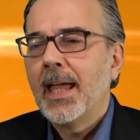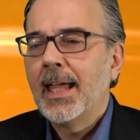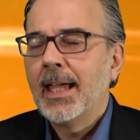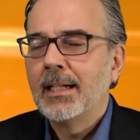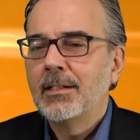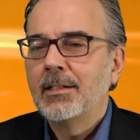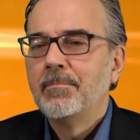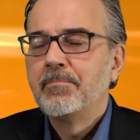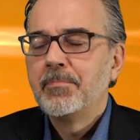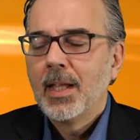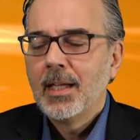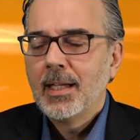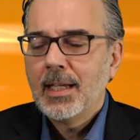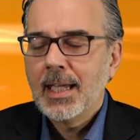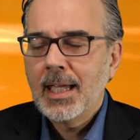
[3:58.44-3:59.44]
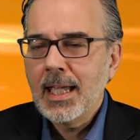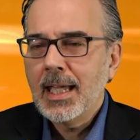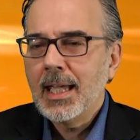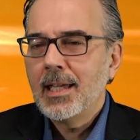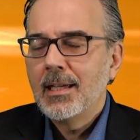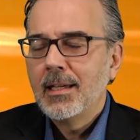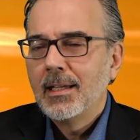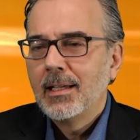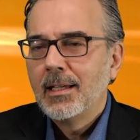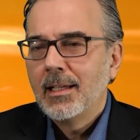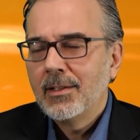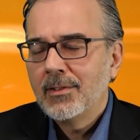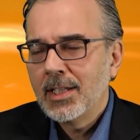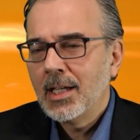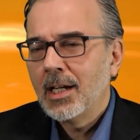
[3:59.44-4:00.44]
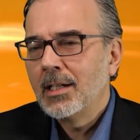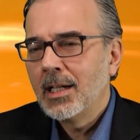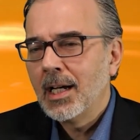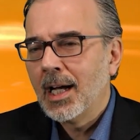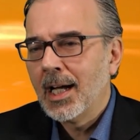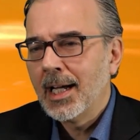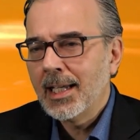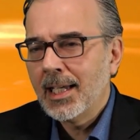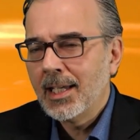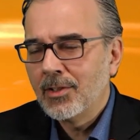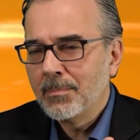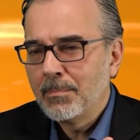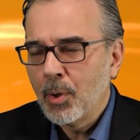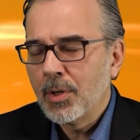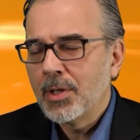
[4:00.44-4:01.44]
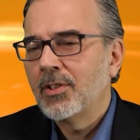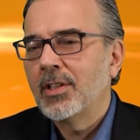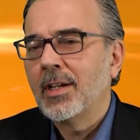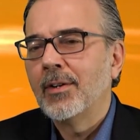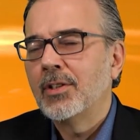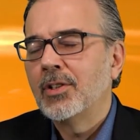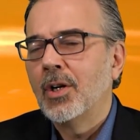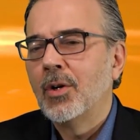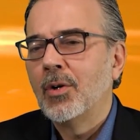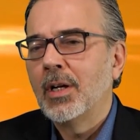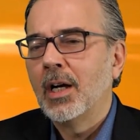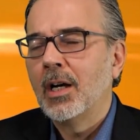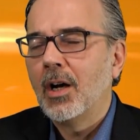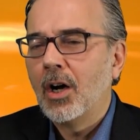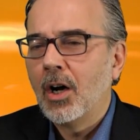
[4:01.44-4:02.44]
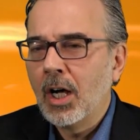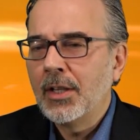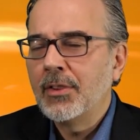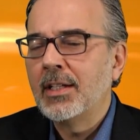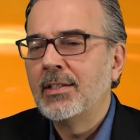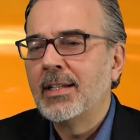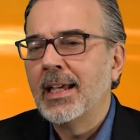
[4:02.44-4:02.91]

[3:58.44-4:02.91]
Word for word: and he is a young guy. He's aboard the Saratoga on the